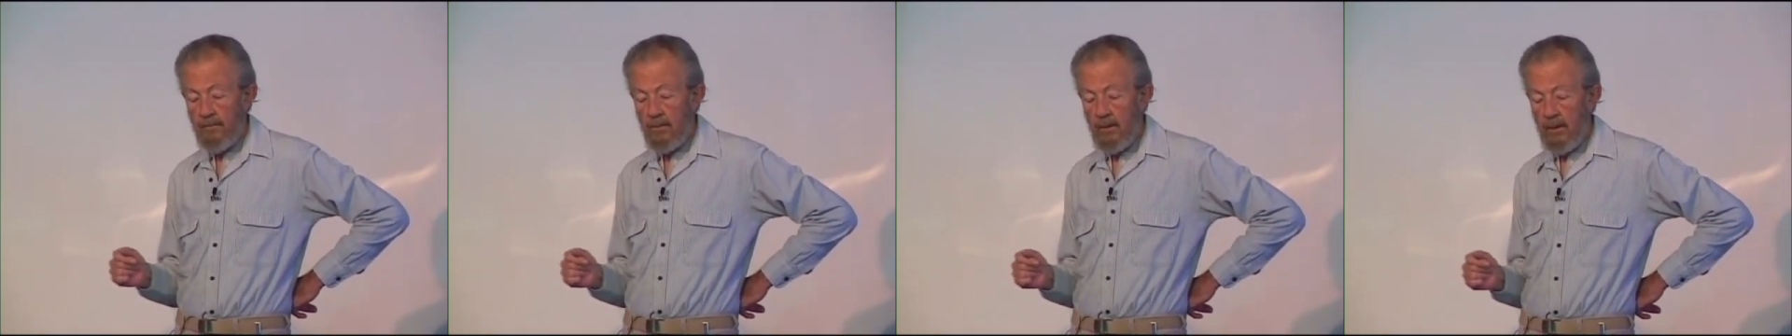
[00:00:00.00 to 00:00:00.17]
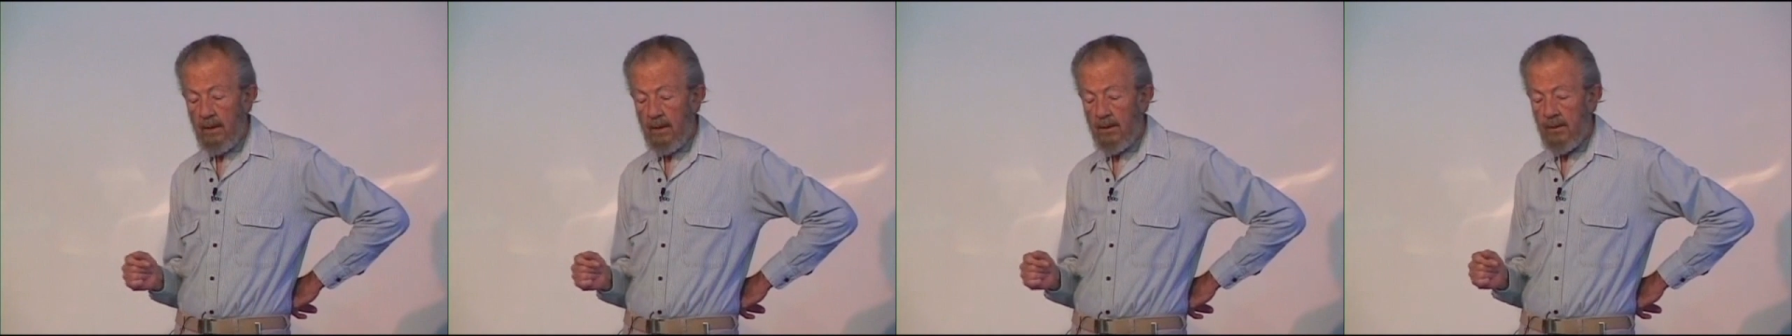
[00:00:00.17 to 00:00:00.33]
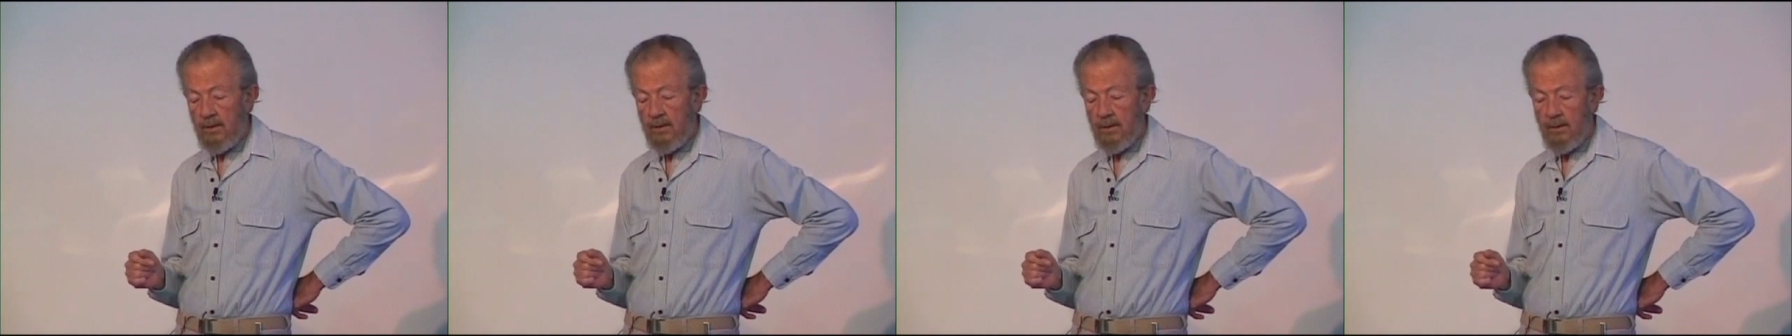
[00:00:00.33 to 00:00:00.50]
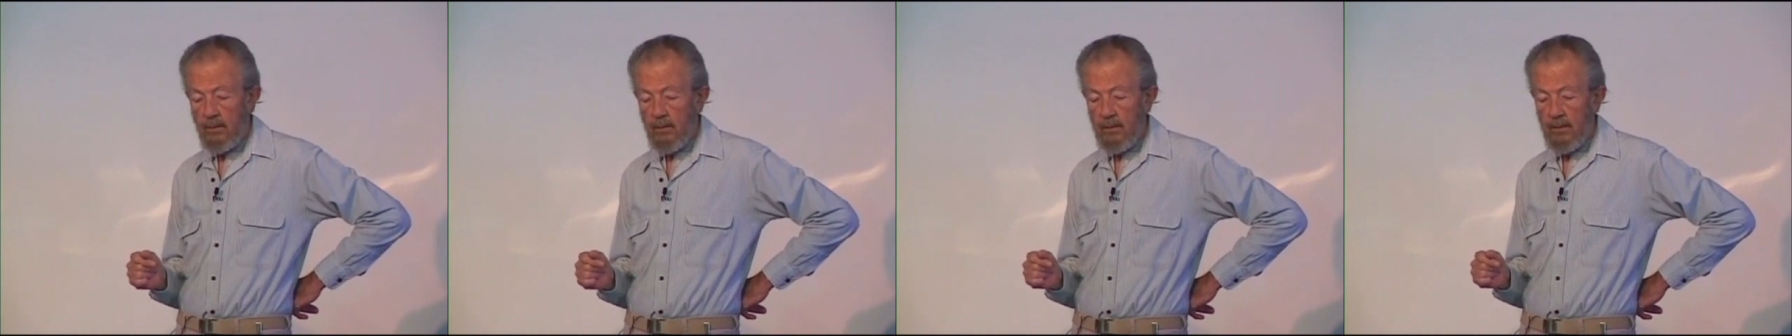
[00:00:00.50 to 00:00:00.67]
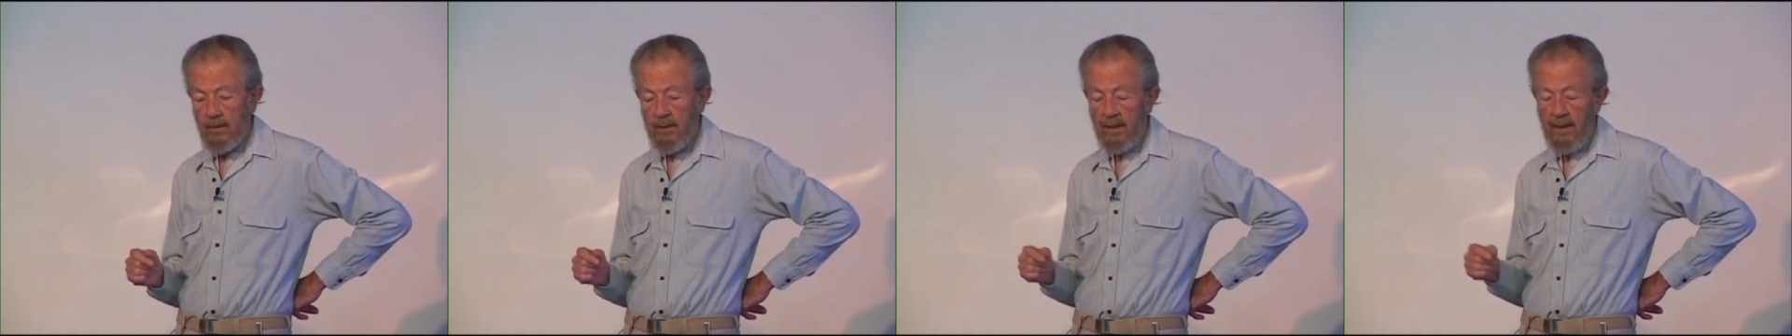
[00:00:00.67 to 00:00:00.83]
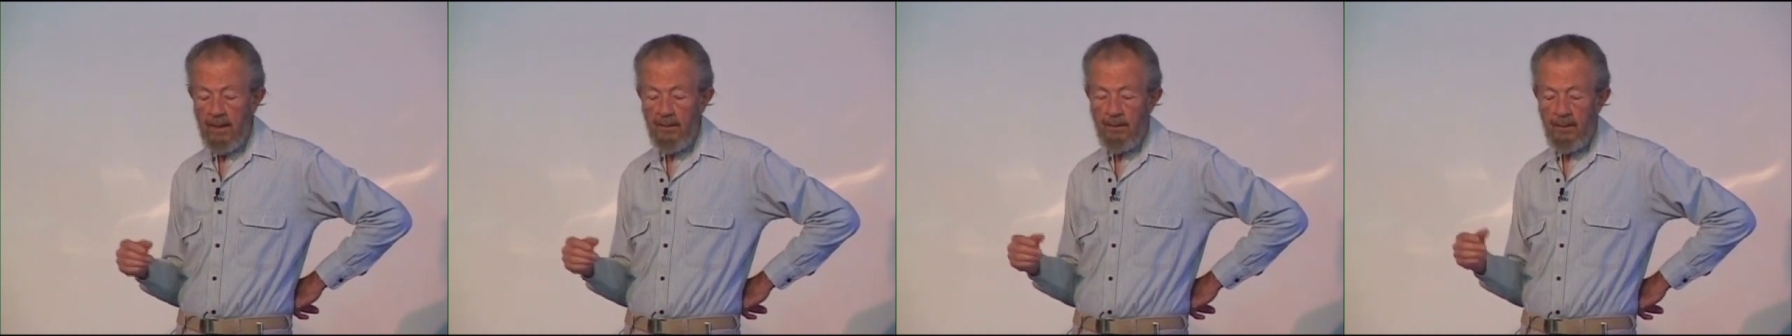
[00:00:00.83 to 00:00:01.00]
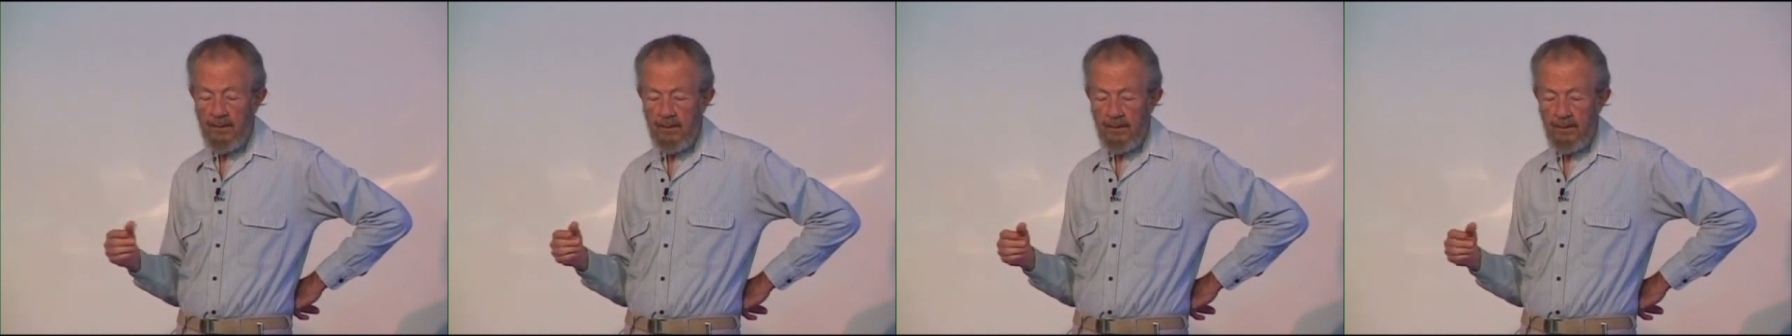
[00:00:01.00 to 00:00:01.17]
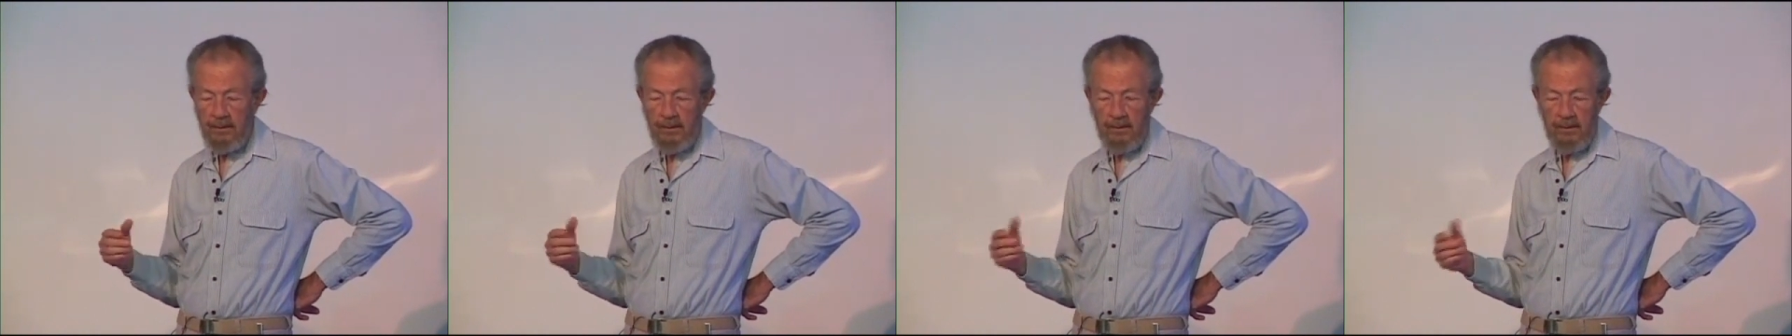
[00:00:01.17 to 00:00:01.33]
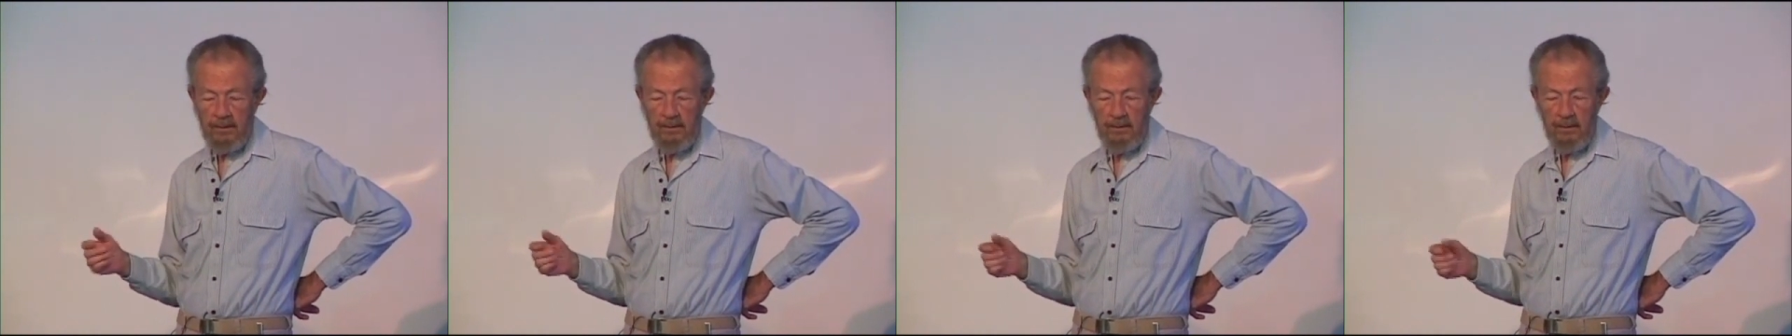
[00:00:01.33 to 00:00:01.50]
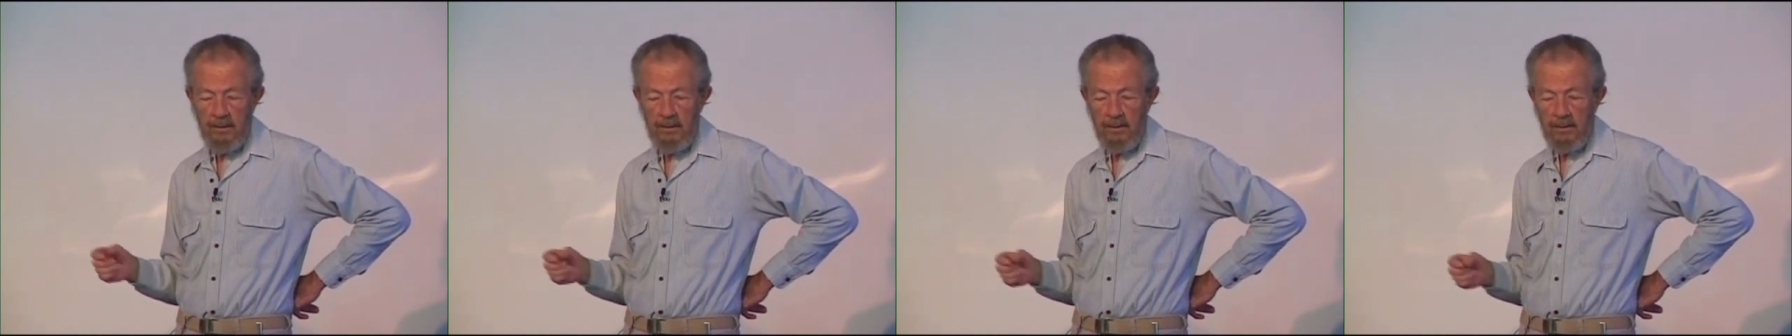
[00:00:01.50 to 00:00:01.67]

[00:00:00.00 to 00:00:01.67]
I use the word happens,